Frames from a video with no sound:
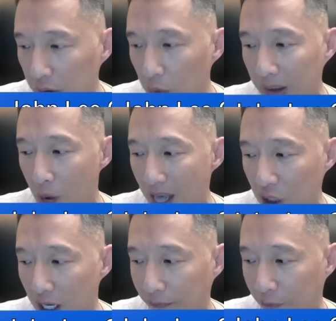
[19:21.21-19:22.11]
You want to watch
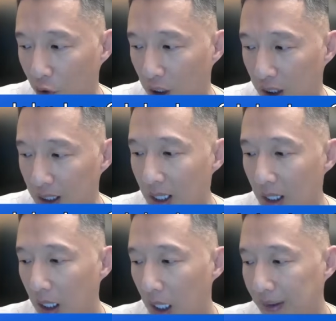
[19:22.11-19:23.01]
out for
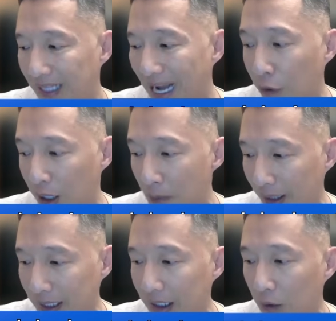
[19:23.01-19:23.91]
the equity
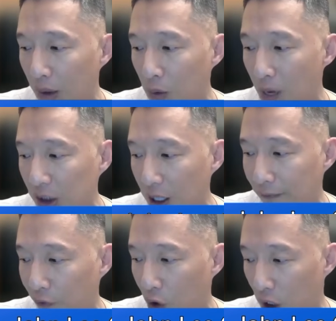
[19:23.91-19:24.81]
market. You want to watch
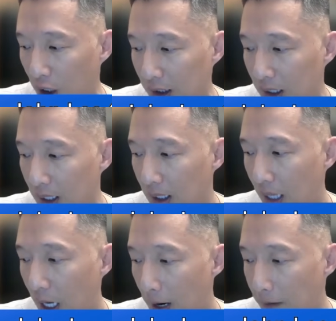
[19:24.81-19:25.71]
out for
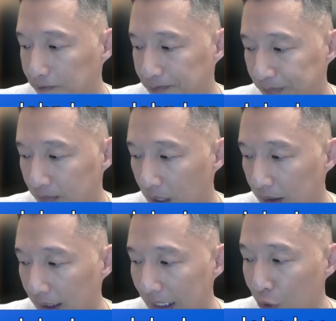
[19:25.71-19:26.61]

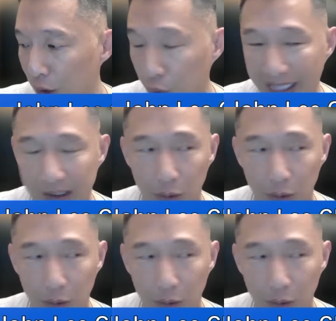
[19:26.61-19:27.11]
the interest rates.